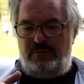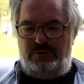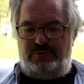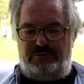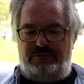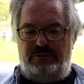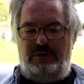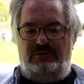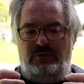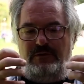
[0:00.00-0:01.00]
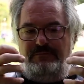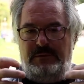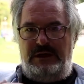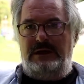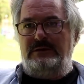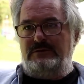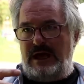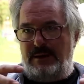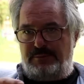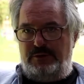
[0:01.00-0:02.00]
roots, so you have main
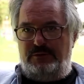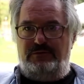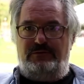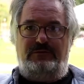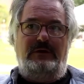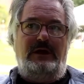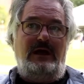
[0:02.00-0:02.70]
tap roots